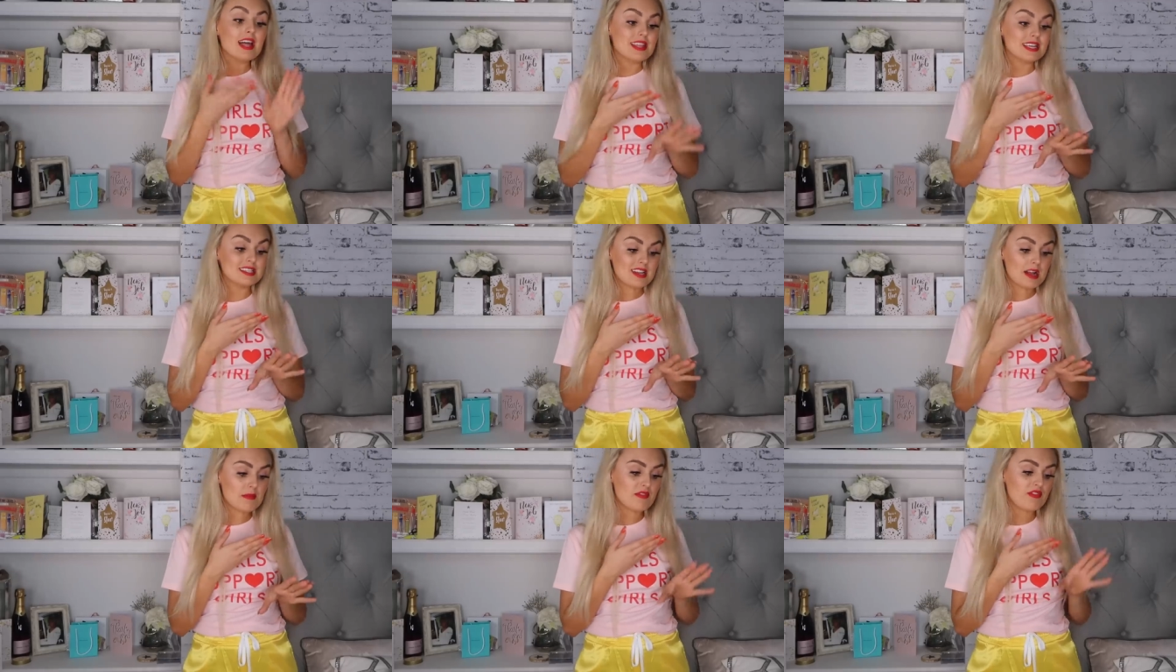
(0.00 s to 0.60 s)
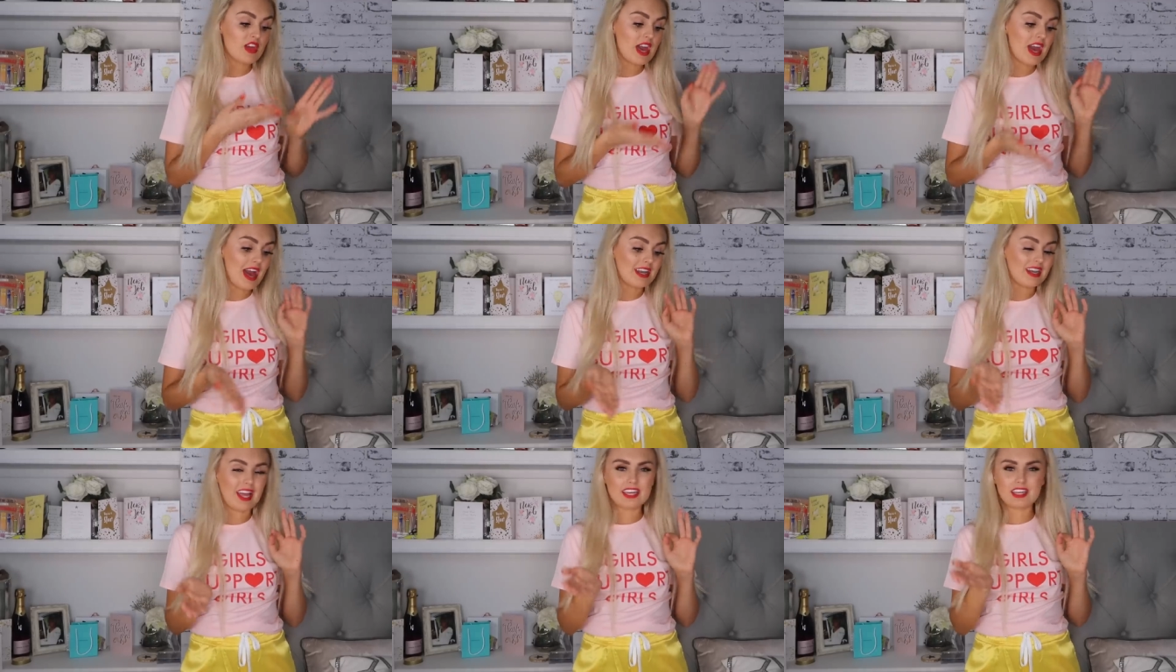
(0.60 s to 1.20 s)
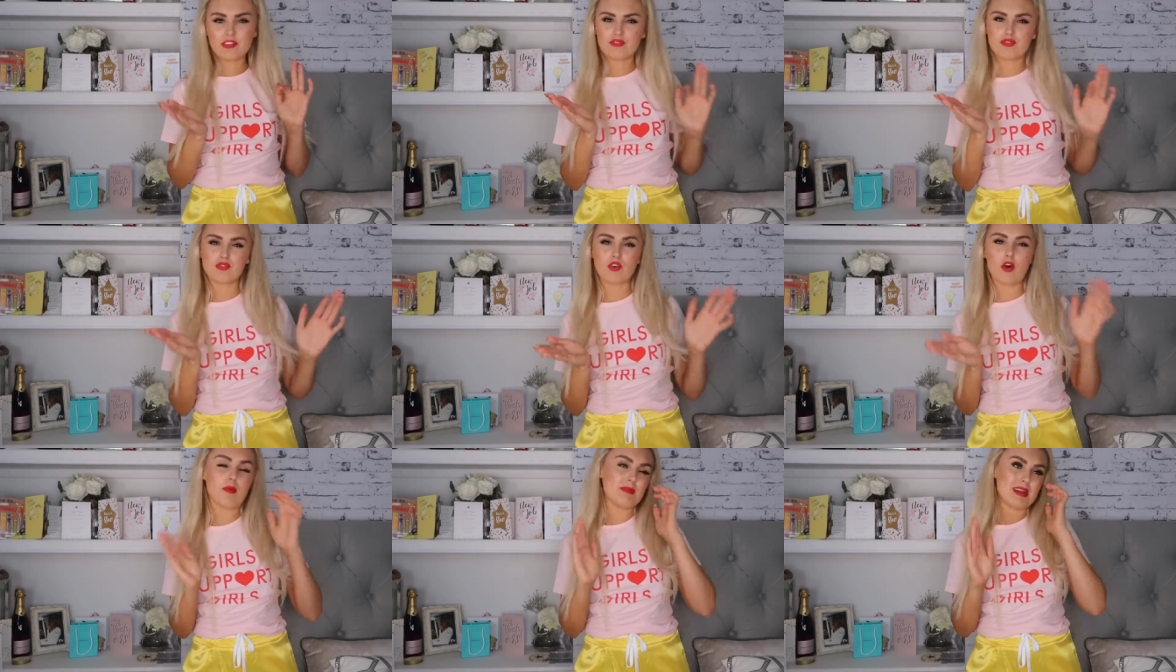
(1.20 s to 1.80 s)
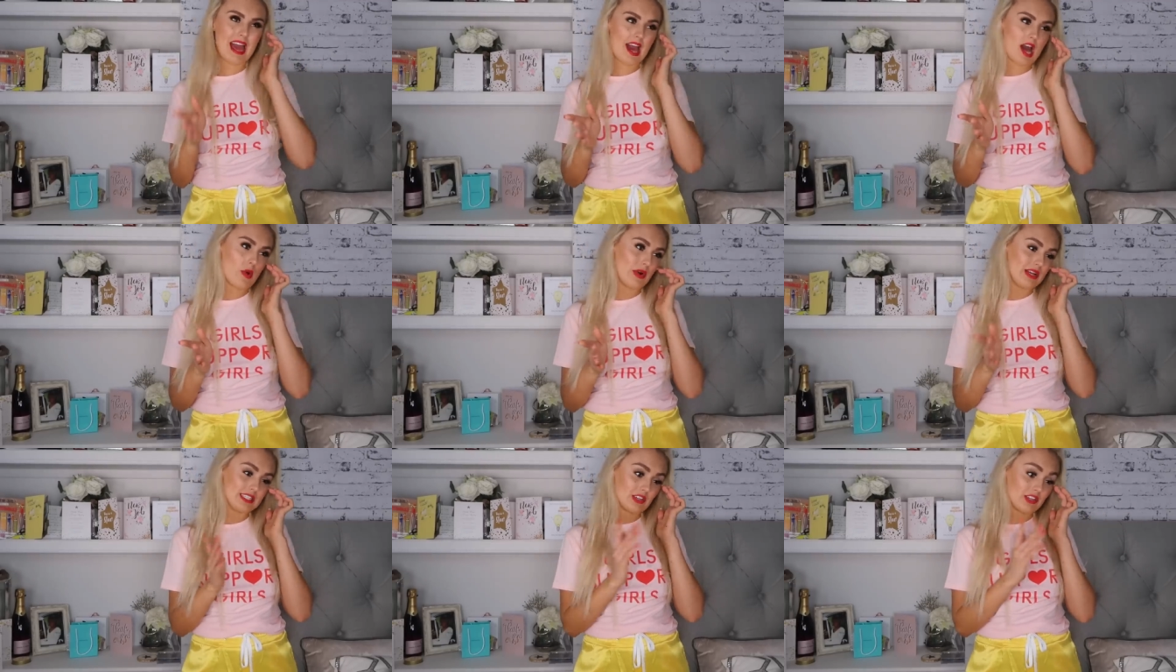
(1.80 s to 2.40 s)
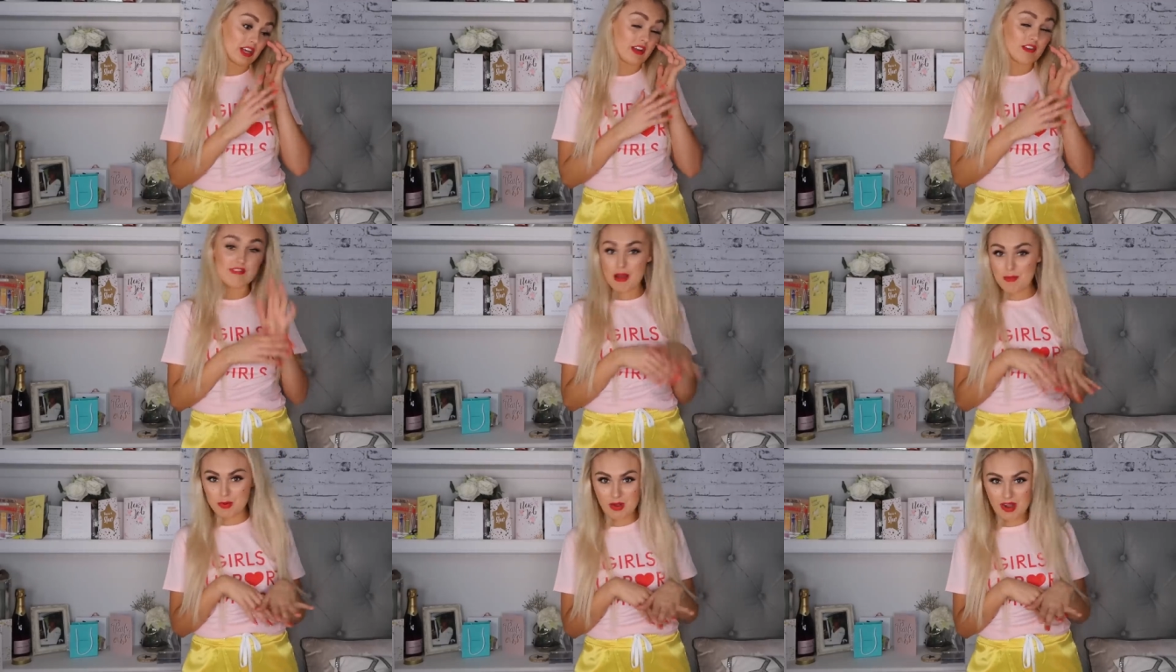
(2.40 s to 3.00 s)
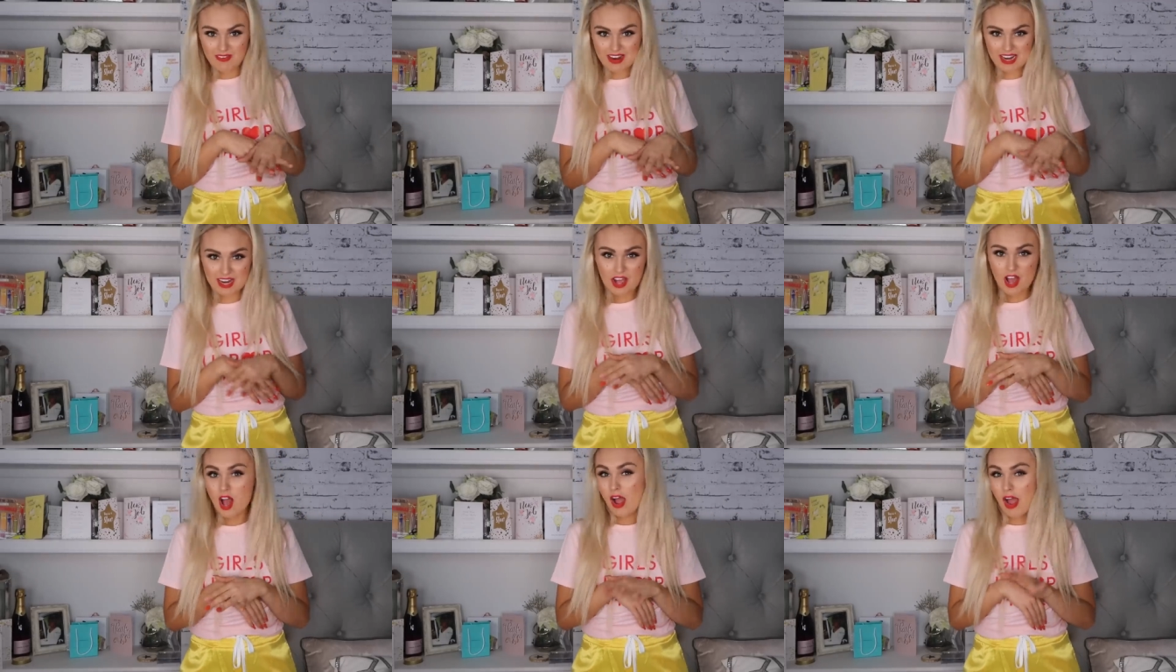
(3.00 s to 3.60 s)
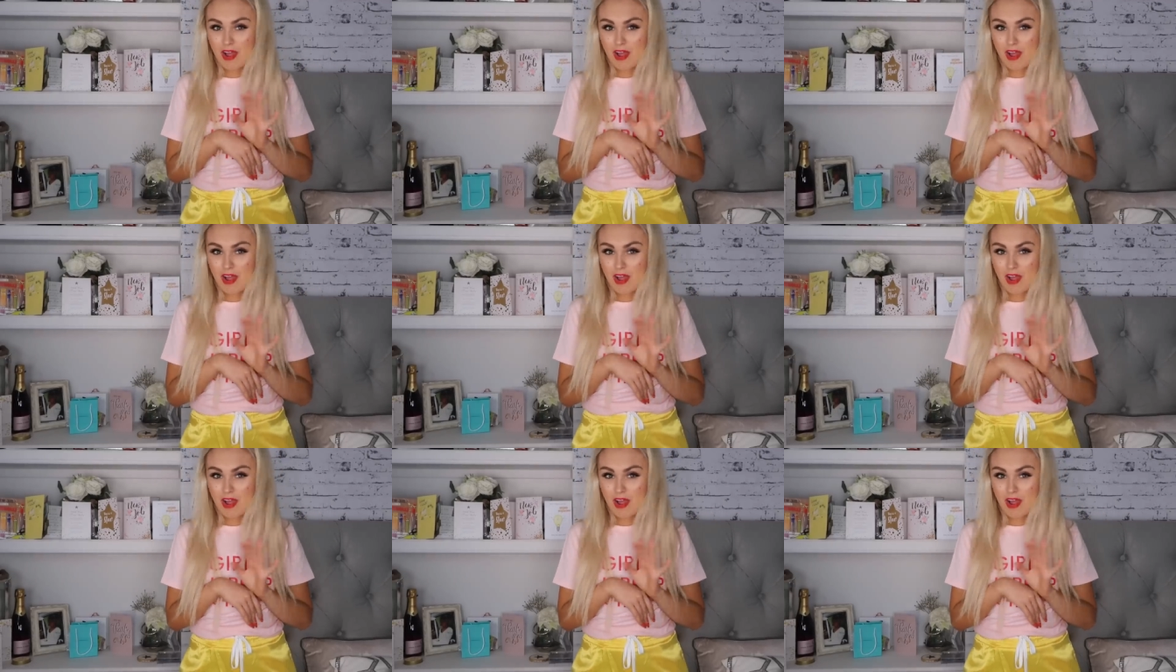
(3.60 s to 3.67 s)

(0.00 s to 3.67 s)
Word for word: this time of year and like from now until like February.